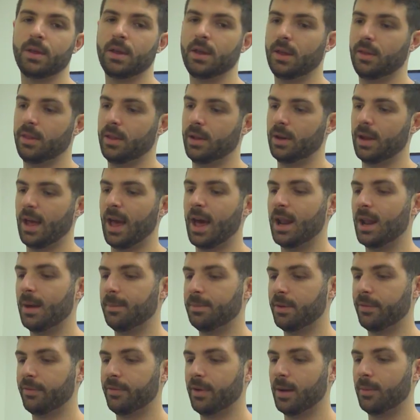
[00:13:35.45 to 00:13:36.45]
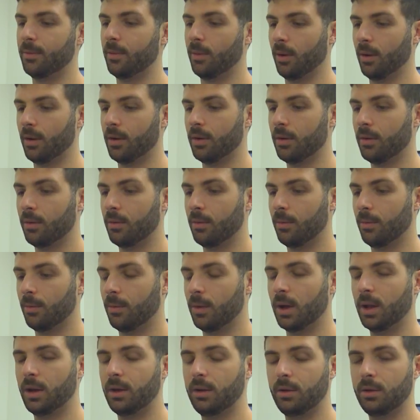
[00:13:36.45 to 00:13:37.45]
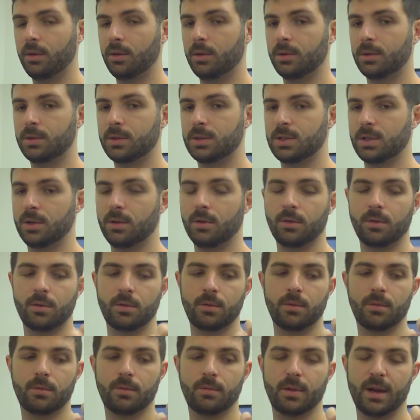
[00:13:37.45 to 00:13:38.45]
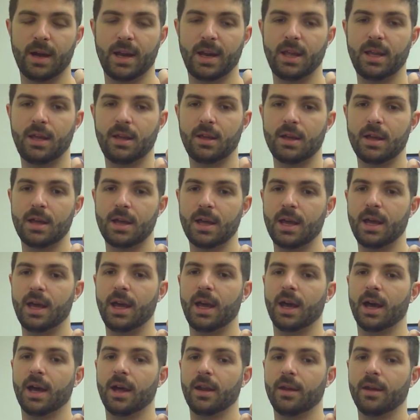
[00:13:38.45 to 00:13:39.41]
And then head up the fretboard. 1, 2, ready, and.